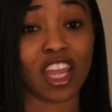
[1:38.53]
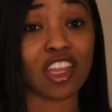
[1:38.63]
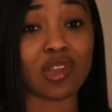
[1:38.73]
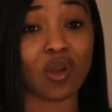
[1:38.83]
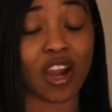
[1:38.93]

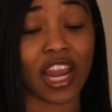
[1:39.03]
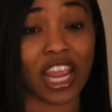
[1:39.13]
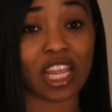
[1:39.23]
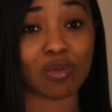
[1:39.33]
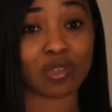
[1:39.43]
And you aren't
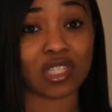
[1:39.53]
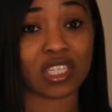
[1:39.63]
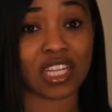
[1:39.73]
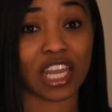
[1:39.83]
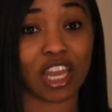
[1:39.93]
able
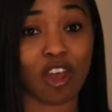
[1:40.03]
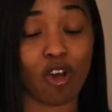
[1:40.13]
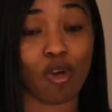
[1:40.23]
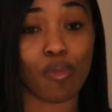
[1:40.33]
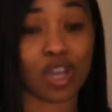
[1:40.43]
to let
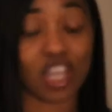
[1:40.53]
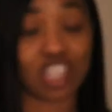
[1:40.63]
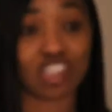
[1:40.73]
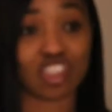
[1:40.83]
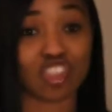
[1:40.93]
go
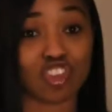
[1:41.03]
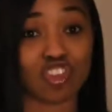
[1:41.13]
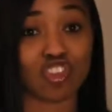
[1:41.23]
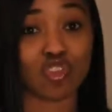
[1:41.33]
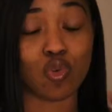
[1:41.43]
because
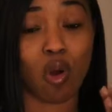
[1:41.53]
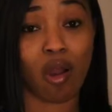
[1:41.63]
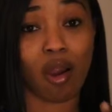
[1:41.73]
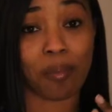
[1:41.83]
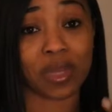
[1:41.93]
you
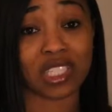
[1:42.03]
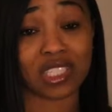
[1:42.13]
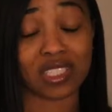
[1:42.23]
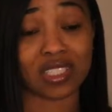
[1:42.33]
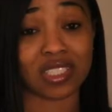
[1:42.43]
are
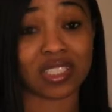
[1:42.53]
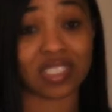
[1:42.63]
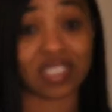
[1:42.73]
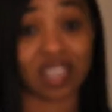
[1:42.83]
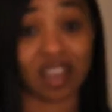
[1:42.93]
mentally
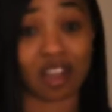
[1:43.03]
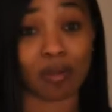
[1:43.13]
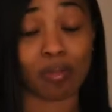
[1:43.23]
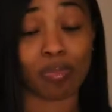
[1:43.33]
stuck.